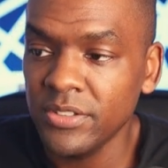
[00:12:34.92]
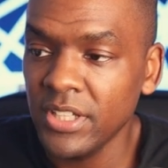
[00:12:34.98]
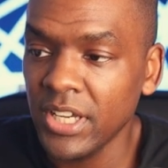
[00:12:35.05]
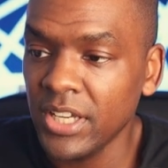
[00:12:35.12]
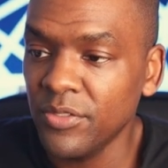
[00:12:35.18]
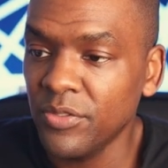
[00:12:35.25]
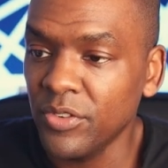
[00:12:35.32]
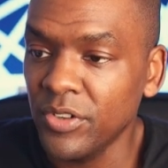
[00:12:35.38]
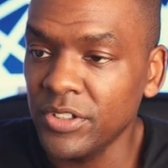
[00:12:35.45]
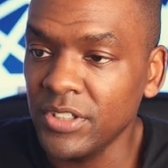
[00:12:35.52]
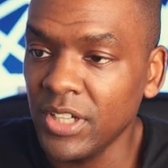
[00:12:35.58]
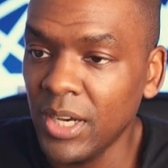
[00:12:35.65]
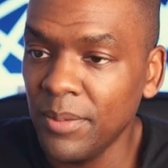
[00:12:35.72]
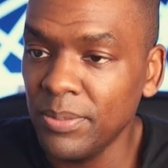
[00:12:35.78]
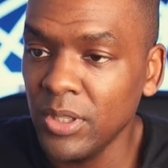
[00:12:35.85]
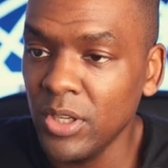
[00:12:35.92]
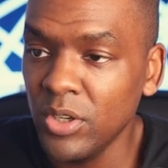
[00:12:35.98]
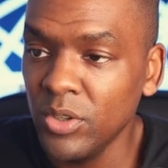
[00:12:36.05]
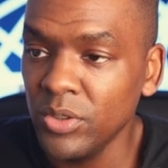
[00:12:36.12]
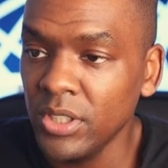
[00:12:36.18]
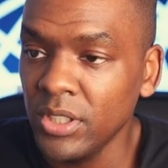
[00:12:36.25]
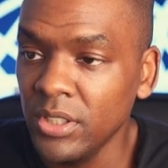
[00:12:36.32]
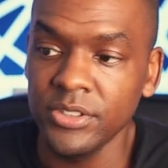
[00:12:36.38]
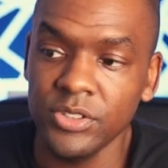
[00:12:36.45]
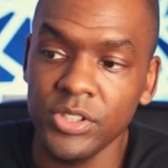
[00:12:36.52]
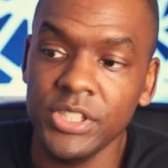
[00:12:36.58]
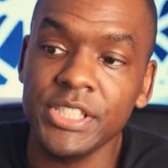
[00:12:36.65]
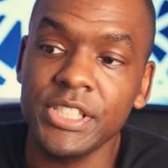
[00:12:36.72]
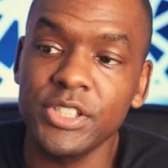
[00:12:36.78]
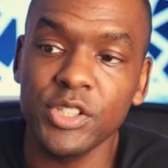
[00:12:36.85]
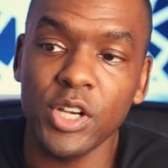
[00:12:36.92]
second for it to upload. So this is